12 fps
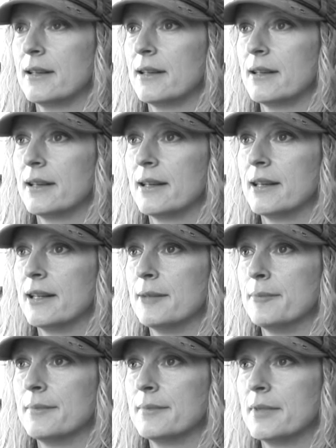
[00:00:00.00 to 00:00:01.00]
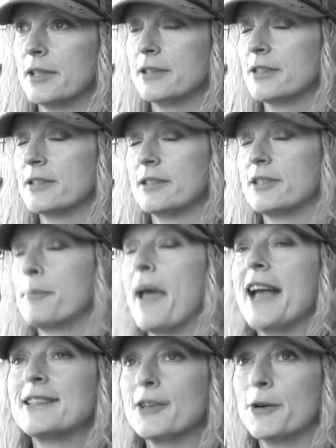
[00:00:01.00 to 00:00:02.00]
Um, just a
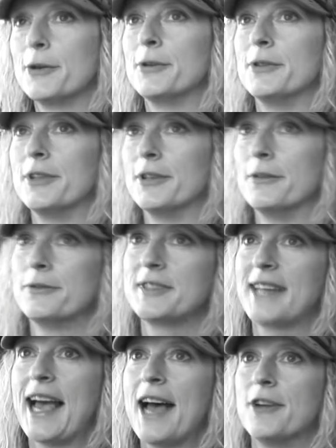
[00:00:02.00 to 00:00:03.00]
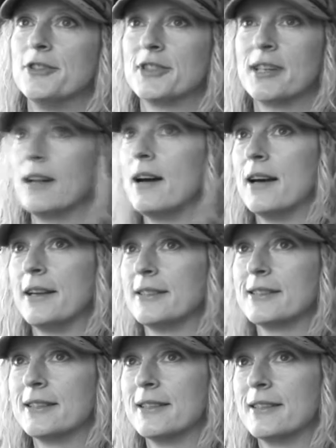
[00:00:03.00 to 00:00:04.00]
spectacle of sound and
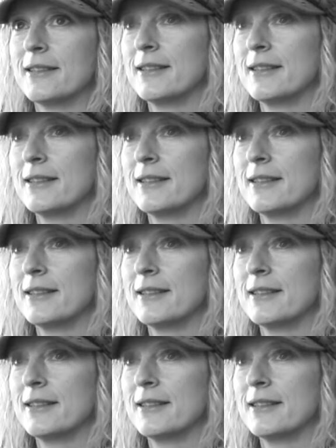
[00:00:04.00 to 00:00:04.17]
light, and